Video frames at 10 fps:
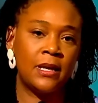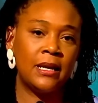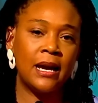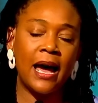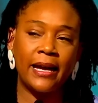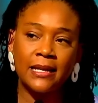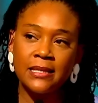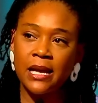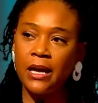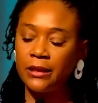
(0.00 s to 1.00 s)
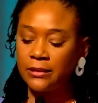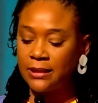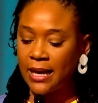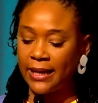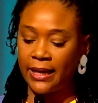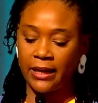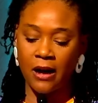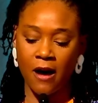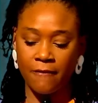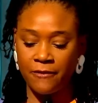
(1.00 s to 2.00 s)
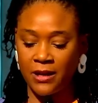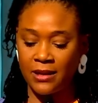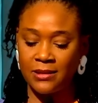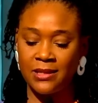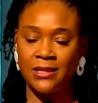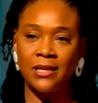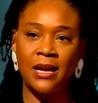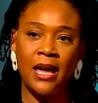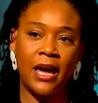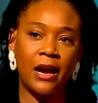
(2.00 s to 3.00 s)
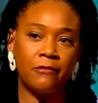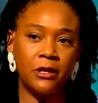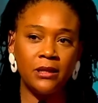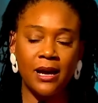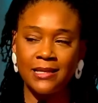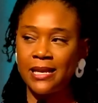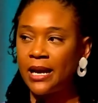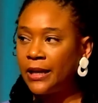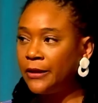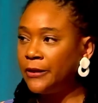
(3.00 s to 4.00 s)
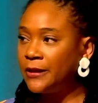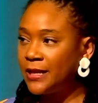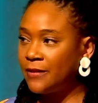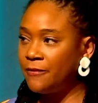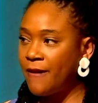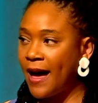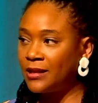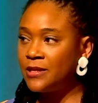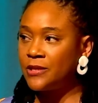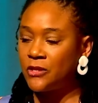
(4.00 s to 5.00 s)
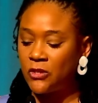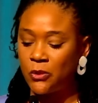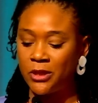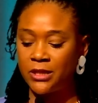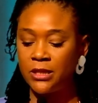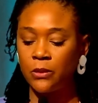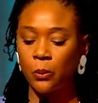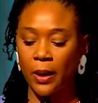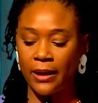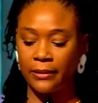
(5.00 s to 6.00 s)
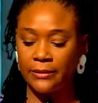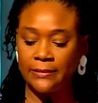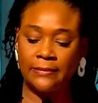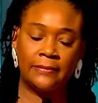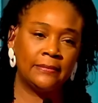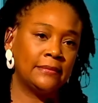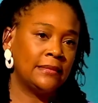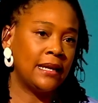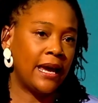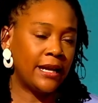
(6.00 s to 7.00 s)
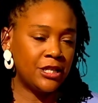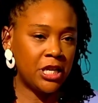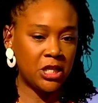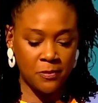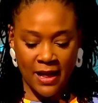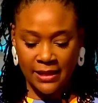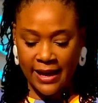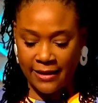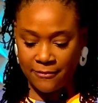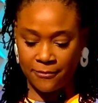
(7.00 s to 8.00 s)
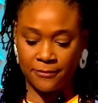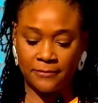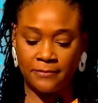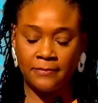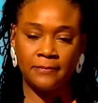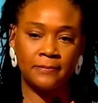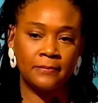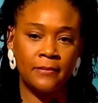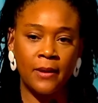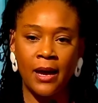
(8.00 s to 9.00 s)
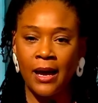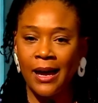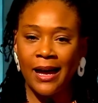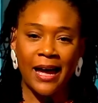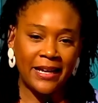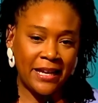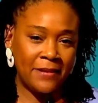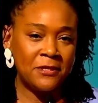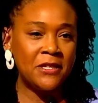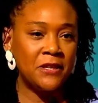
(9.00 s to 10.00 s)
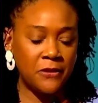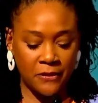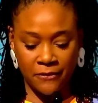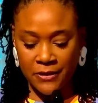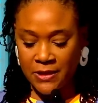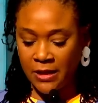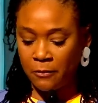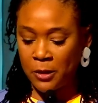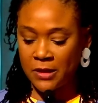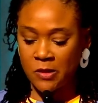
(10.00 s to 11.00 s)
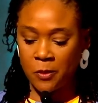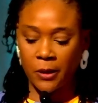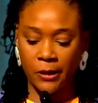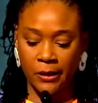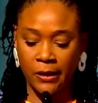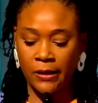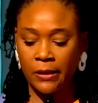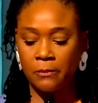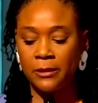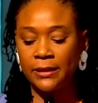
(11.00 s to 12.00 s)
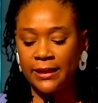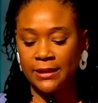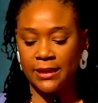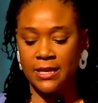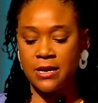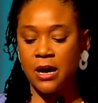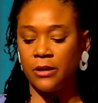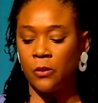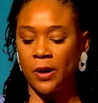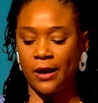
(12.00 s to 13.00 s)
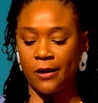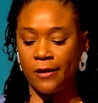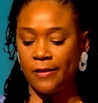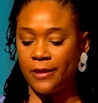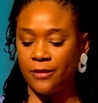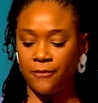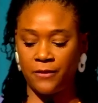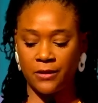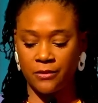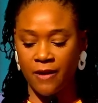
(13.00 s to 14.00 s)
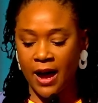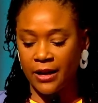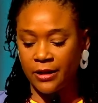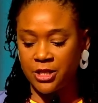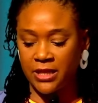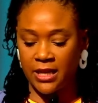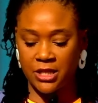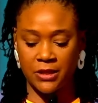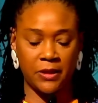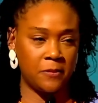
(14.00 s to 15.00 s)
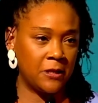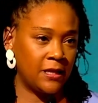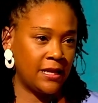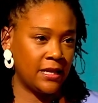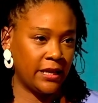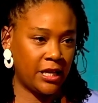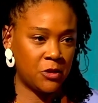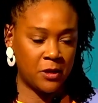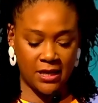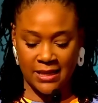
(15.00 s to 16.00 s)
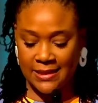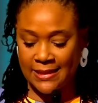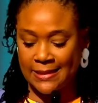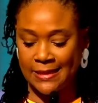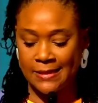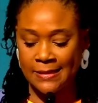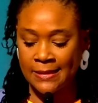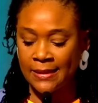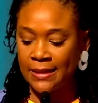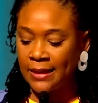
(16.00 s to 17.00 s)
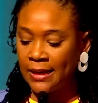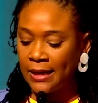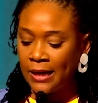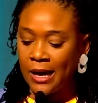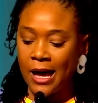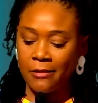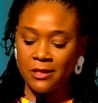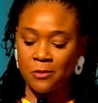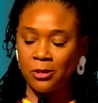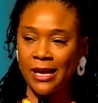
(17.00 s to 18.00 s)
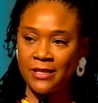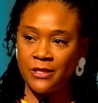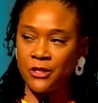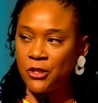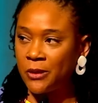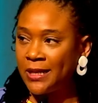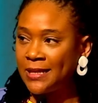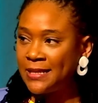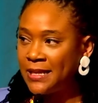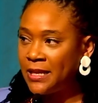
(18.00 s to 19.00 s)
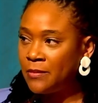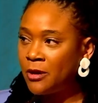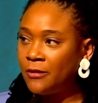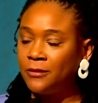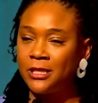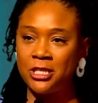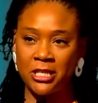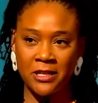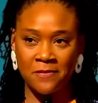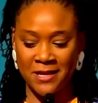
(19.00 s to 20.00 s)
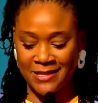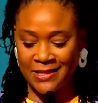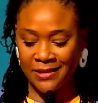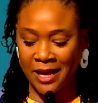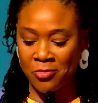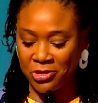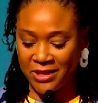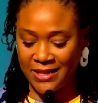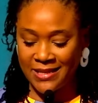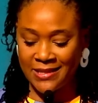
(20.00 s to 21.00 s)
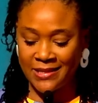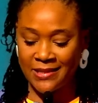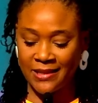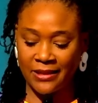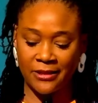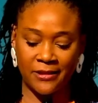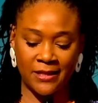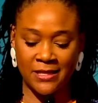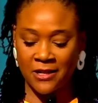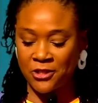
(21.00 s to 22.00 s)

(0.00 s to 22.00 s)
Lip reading: I excelled, I gained confidence, and I realized that I could, in fact, student well. And it changed my life. I came to the University of Pittsburgh completely unaware that the field of higher education community engagement existed. I was blessed to join a team of legitimate celebrities, including Dr.